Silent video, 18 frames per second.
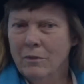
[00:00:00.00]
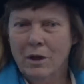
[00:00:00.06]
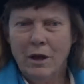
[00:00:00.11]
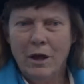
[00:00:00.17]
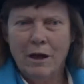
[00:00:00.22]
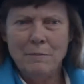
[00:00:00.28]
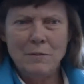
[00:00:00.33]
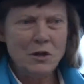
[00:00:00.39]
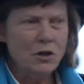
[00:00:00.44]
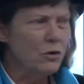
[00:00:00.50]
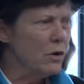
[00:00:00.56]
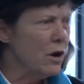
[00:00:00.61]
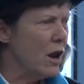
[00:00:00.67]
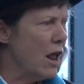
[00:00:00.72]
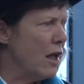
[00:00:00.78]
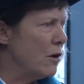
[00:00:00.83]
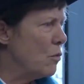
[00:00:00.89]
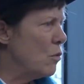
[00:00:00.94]
I've been doing a
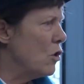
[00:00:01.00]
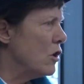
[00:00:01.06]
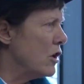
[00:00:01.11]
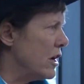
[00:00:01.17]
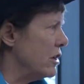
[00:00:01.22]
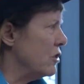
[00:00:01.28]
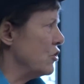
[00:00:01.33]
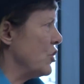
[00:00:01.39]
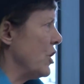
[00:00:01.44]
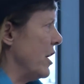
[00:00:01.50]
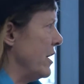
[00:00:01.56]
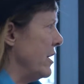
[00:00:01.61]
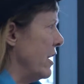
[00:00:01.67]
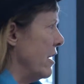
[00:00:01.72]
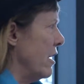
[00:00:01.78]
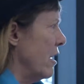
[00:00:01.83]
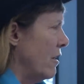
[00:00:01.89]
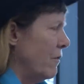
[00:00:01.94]
lot of work in
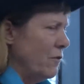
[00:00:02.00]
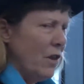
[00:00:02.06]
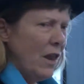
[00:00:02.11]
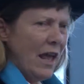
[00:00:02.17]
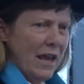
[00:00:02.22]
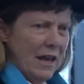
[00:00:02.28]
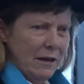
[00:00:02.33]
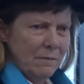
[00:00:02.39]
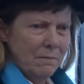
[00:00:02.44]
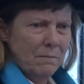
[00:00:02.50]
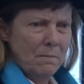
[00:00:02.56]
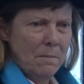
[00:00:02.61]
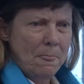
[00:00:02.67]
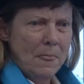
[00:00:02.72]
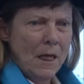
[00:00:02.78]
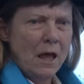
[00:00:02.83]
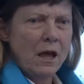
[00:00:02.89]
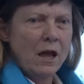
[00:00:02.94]
China of late.
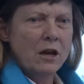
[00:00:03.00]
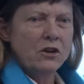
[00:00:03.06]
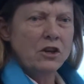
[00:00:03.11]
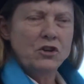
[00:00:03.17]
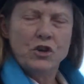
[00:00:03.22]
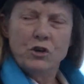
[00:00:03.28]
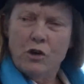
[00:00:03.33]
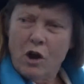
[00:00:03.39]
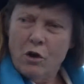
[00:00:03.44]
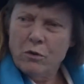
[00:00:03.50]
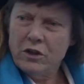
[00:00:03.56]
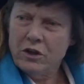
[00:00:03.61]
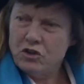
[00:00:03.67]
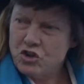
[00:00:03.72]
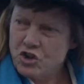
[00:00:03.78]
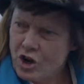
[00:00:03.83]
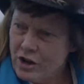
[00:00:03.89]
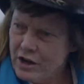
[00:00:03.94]
Did you know that
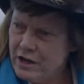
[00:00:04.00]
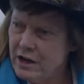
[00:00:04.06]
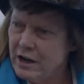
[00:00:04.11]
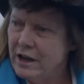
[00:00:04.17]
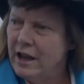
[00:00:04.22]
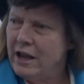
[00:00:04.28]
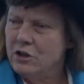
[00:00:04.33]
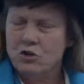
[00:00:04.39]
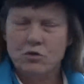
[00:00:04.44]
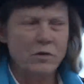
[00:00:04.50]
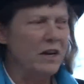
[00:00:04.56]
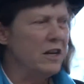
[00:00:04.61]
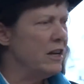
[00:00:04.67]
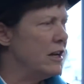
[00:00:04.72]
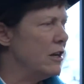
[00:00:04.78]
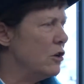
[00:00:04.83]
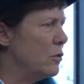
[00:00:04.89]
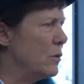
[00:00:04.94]
China has written
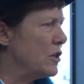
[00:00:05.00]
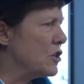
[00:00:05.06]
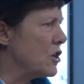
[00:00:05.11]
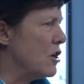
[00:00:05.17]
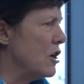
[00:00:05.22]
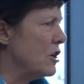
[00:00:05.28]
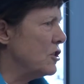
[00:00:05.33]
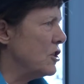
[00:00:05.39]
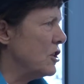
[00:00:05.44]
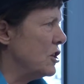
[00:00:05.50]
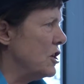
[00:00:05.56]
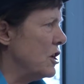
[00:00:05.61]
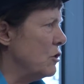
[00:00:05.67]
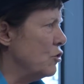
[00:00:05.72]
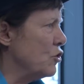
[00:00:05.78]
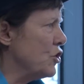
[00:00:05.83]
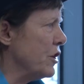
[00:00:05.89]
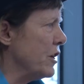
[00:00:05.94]
into its
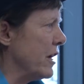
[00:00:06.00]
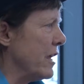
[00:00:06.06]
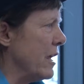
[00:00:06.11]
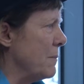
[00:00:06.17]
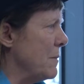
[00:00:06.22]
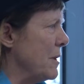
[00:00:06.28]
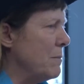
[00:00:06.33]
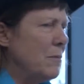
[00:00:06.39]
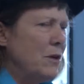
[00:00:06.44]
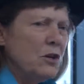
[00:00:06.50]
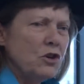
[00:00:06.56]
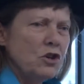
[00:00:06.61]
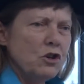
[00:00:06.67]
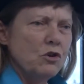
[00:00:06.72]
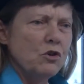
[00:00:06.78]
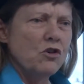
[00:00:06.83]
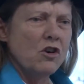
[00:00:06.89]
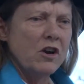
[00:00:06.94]
constitution a commitment
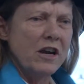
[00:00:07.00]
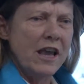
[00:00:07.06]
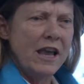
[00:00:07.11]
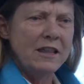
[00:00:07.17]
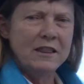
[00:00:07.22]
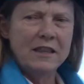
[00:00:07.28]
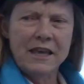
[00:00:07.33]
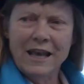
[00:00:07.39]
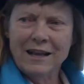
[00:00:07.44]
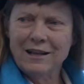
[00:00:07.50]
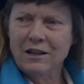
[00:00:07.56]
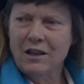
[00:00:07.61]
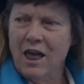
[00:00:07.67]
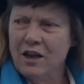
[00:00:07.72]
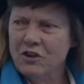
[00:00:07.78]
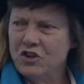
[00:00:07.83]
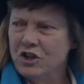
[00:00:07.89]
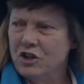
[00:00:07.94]
to create the
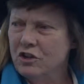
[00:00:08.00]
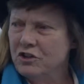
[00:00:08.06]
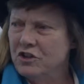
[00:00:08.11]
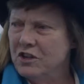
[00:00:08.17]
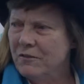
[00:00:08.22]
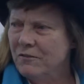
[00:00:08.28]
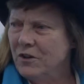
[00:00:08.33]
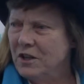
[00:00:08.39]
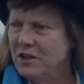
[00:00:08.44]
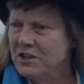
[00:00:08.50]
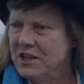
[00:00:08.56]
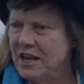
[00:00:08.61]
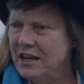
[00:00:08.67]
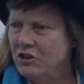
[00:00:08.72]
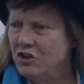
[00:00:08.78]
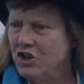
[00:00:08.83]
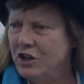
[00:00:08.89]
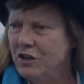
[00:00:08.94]
ecological
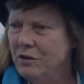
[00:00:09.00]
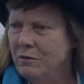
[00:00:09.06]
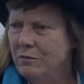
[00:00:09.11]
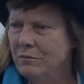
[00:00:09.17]
civilization?